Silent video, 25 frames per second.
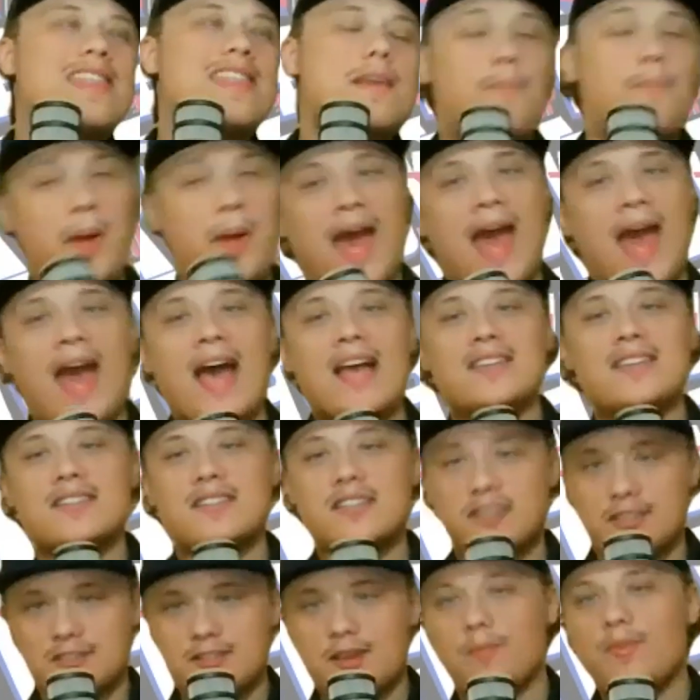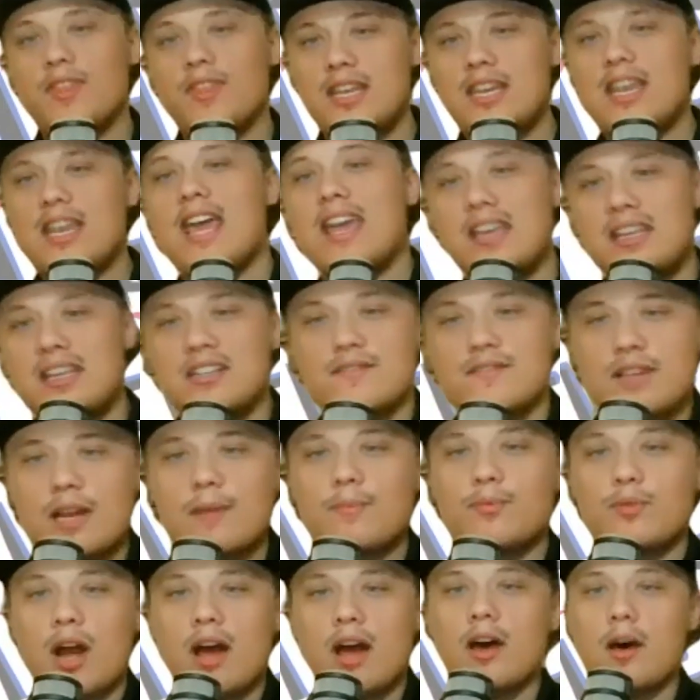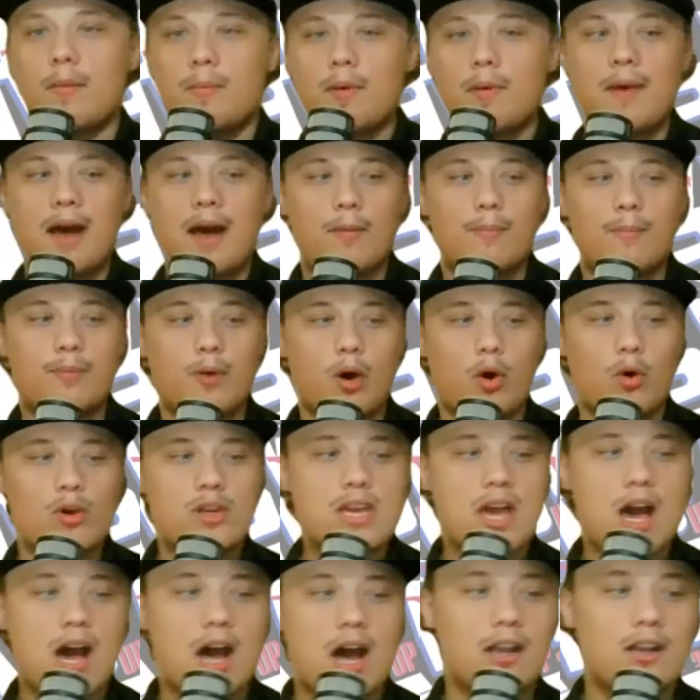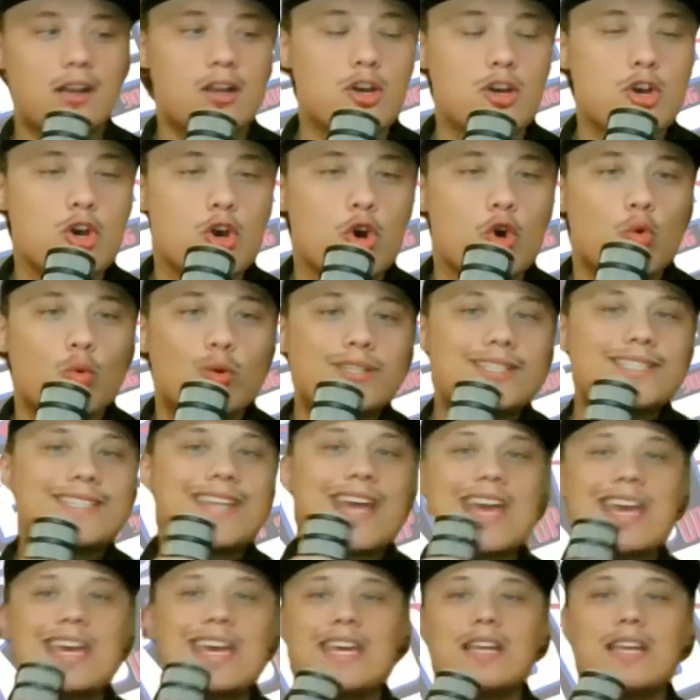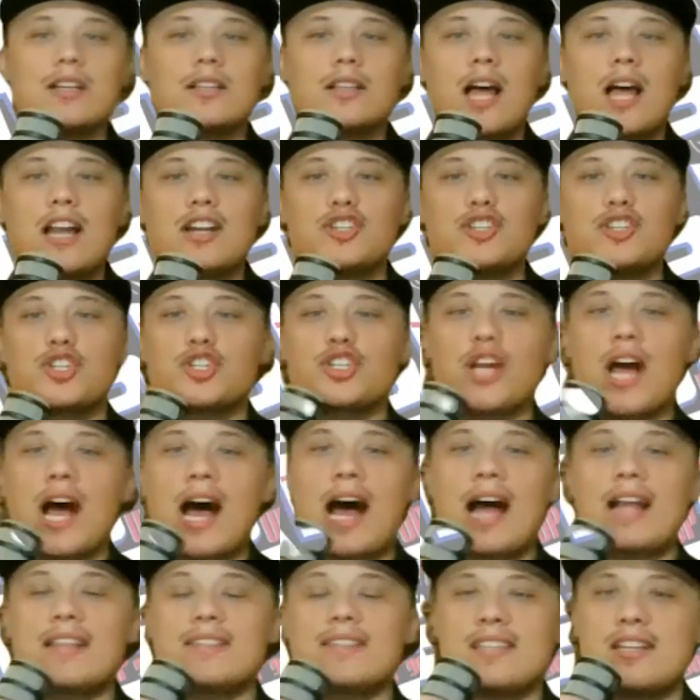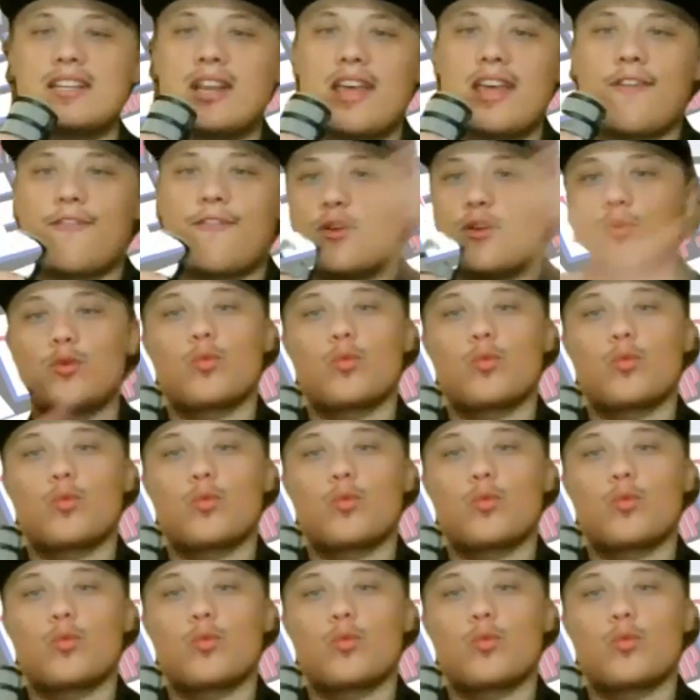the past, some of the negatives I brought up about Bojan was taking a lot of shots. And if he would